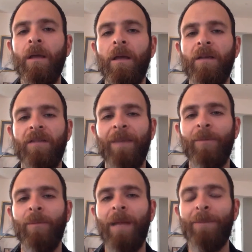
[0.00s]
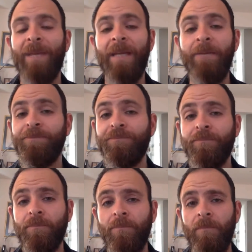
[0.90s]
example might be,
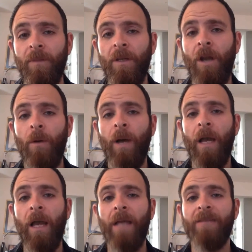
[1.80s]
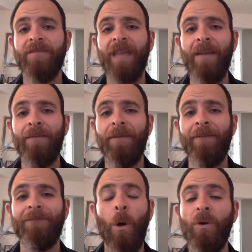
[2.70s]
you know, instead of
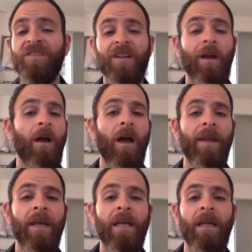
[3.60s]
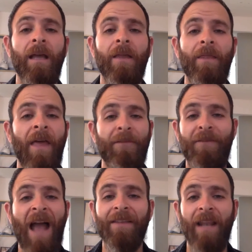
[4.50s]
focusing on the
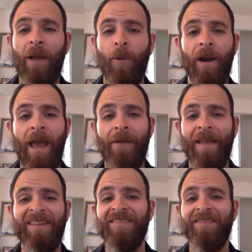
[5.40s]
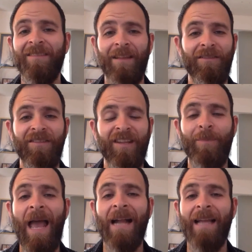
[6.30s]
fact that I want to have that that
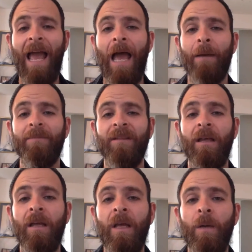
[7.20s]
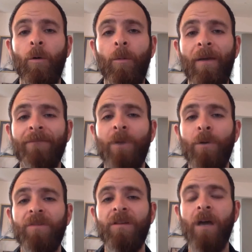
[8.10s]
six-pack abs, what about
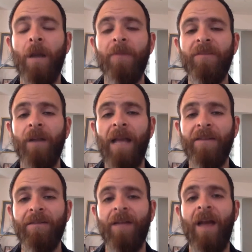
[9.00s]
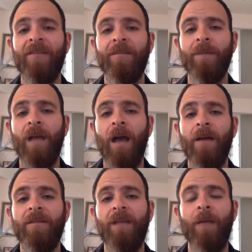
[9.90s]
focusing on, I'm going to start exercising
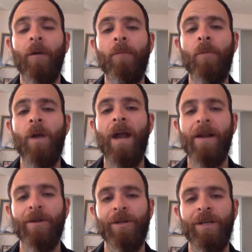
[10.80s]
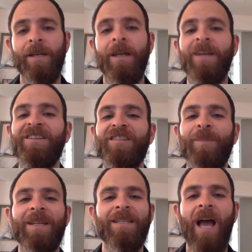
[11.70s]
because I want more energy to
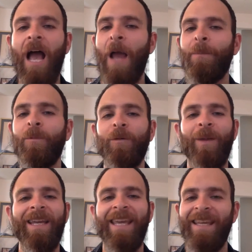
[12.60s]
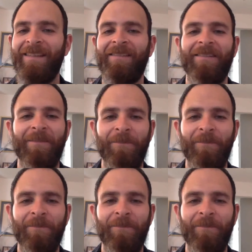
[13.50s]
spend time with my kids?